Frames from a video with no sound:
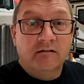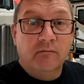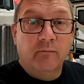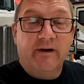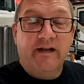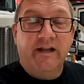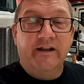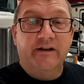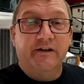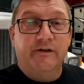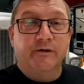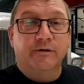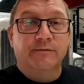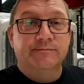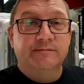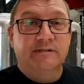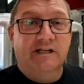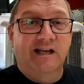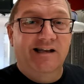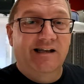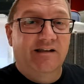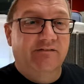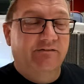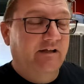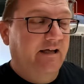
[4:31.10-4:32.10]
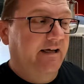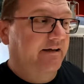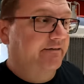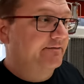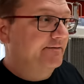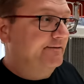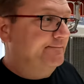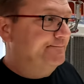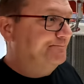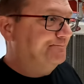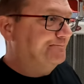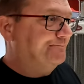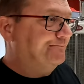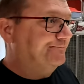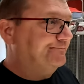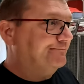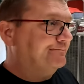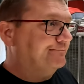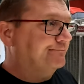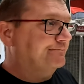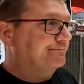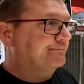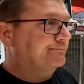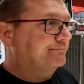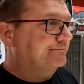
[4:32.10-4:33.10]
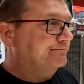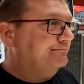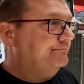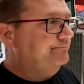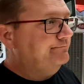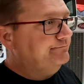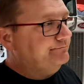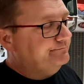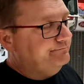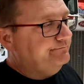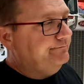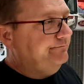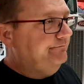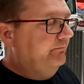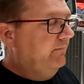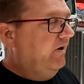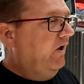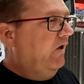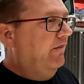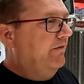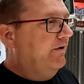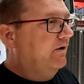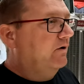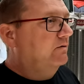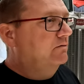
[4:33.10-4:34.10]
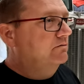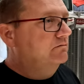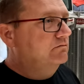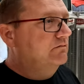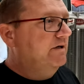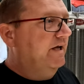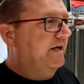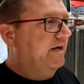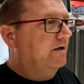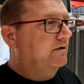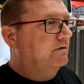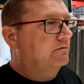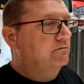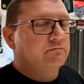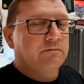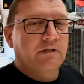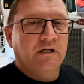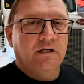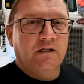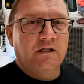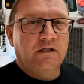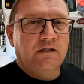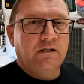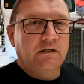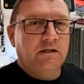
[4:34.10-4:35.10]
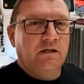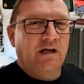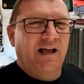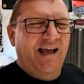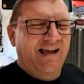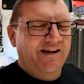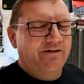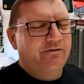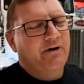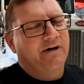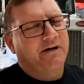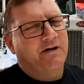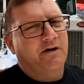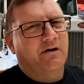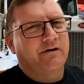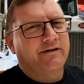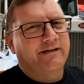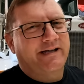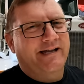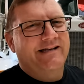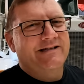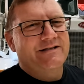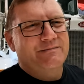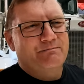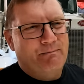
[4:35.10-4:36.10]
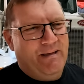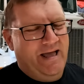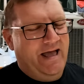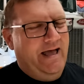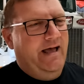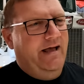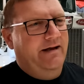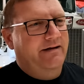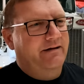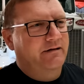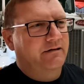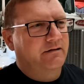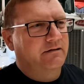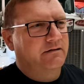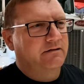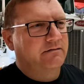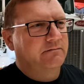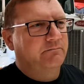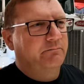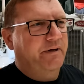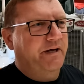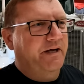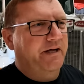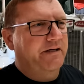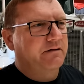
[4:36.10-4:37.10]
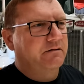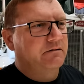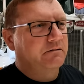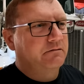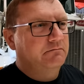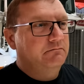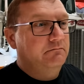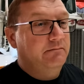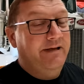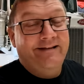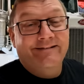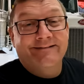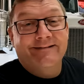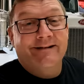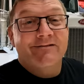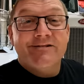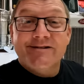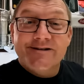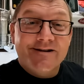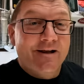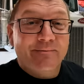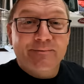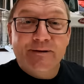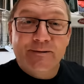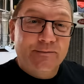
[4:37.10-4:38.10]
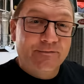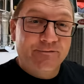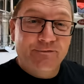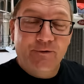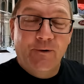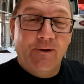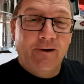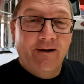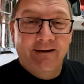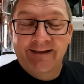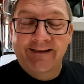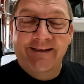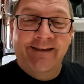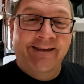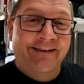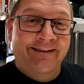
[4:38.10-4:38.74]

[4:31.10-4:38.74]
What do? Gotta live life. Although, you know, high credit card debt is bad, but never stopped me before.